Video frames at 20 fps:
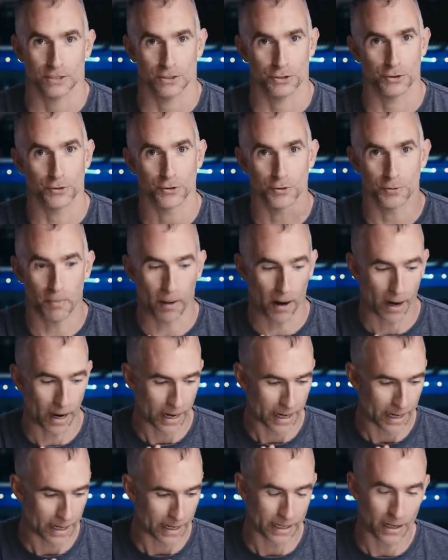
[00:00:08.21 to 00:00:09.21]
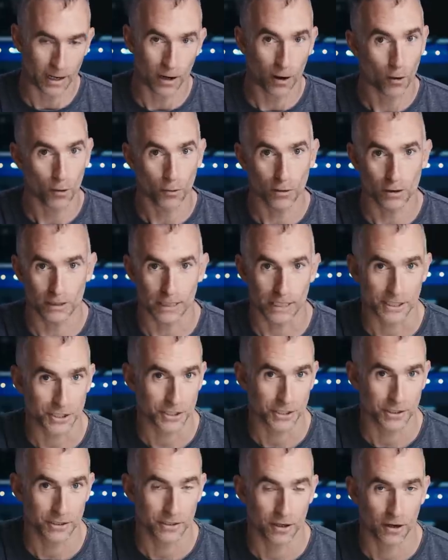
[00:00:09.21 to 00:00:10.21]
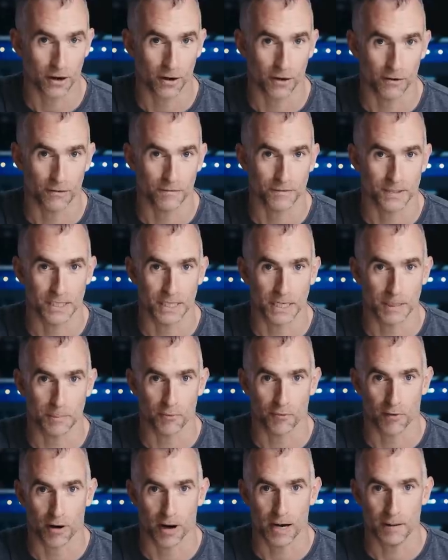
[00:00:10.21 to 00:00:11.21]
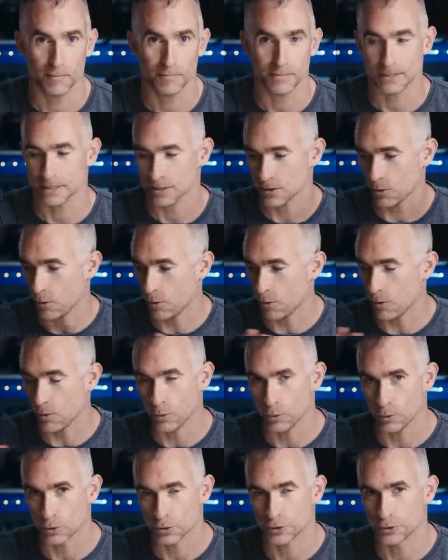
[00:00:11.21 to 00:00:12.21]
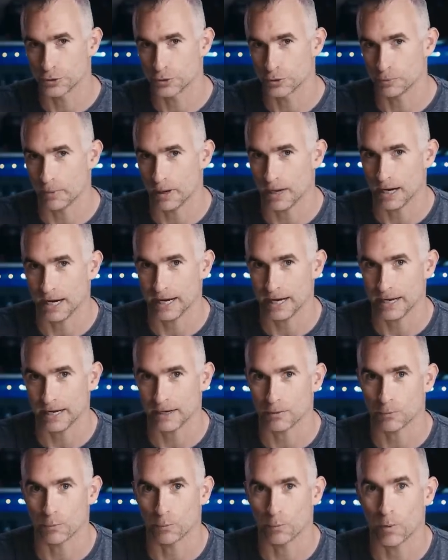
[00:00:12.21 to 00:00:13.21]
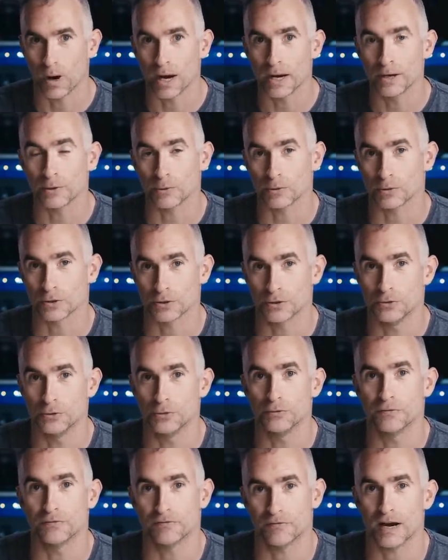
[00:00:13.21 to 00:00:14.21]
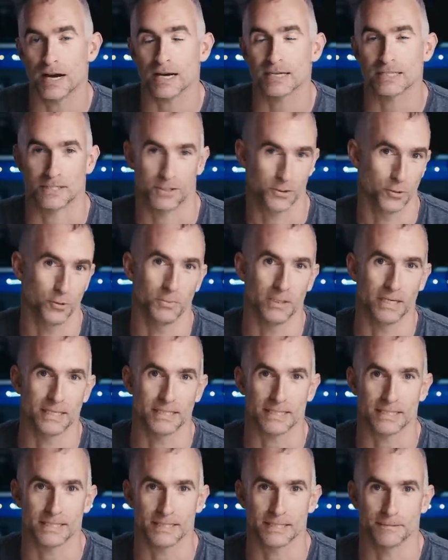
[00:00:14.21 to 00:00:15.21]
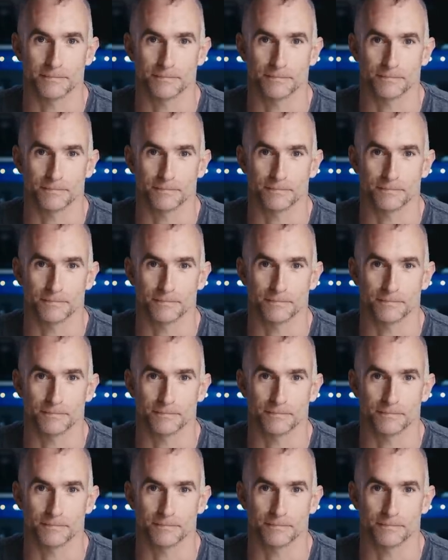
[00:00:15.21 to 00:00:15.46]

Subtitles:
Should you buy a whole collection of Cine Primes, or should you buy one or two fast zoom lenses?